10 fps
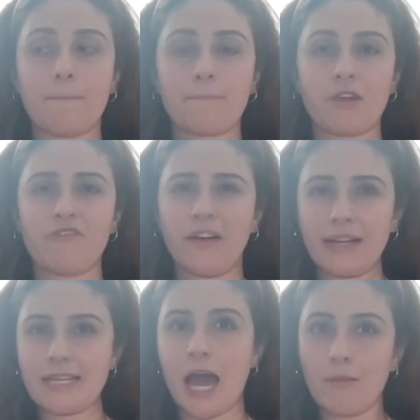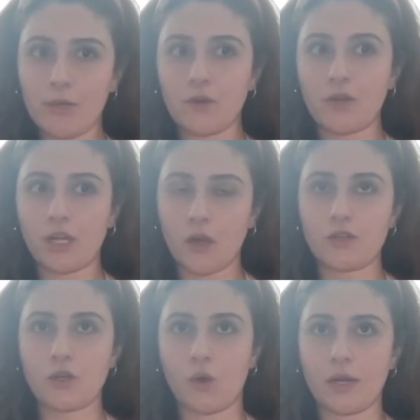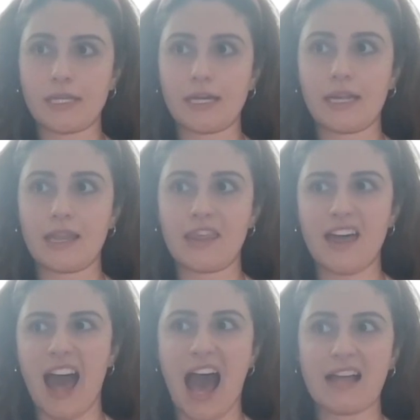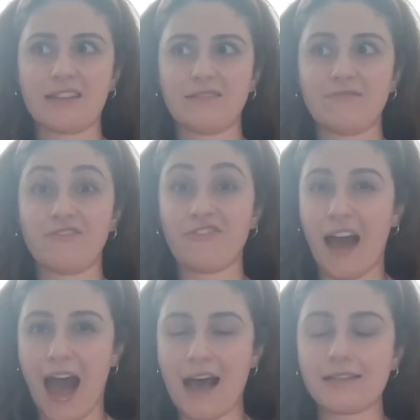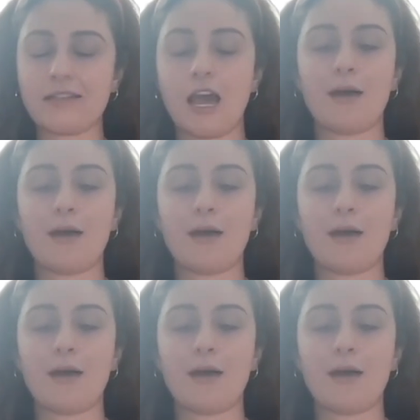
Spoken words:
very taboo to close a corset that fast,